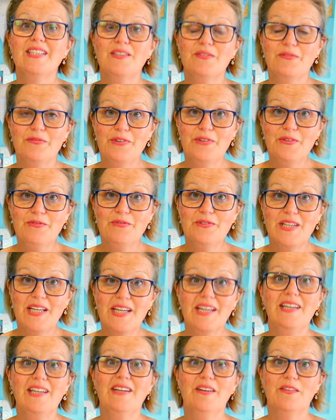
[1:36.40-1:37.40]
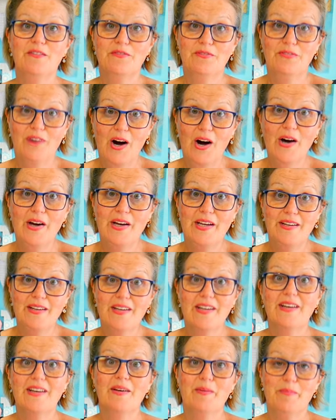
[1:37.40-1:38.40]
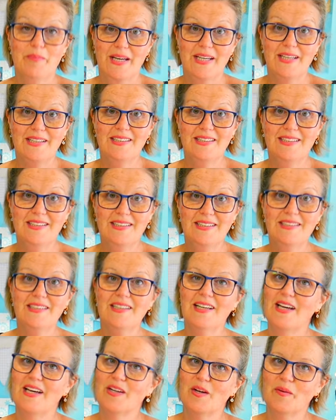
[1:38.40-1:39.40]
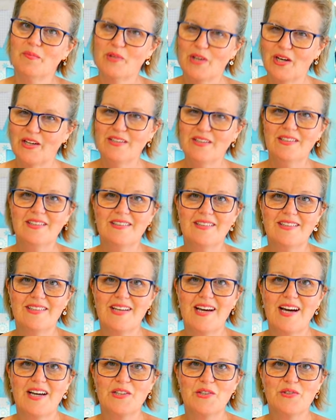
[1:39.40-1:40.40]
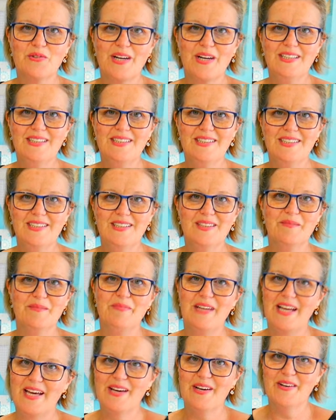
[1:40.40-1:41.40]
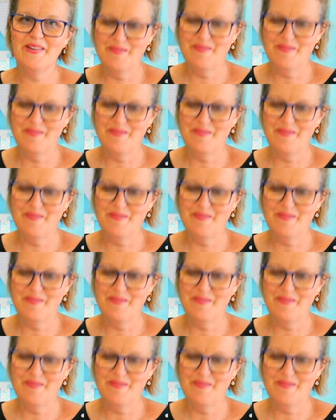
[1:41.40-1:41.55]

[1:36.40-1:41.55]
15 vine pieces and I'm going to start tracing them now.